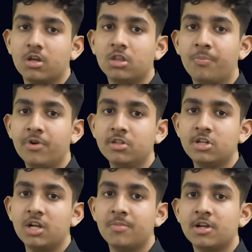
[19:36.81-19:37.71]
The print
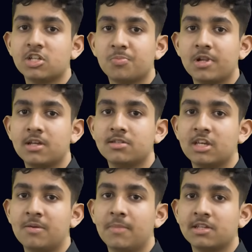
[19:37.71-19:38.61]
statement displays
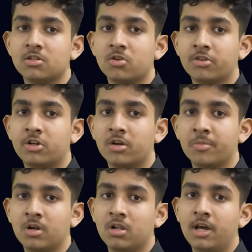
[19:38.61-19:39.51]
a message on the
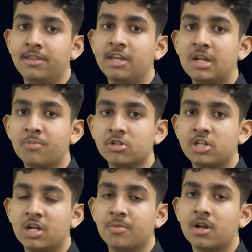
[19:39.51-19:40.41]
terminal and the input
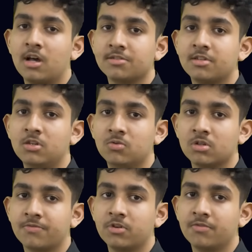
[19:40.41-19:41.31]
statement asks the
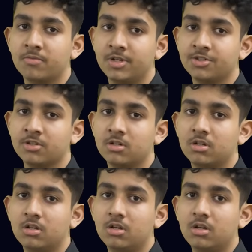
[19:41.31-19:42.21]
user for information.
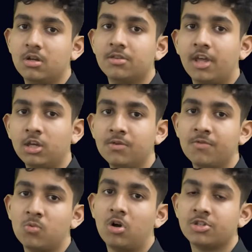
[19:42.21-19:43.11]
Thank you for
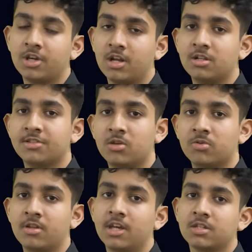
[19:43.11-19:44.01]
watching and I'll see you in
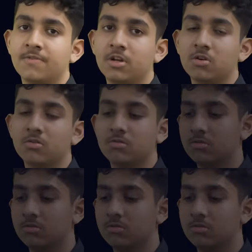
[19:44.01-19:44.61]
the next video.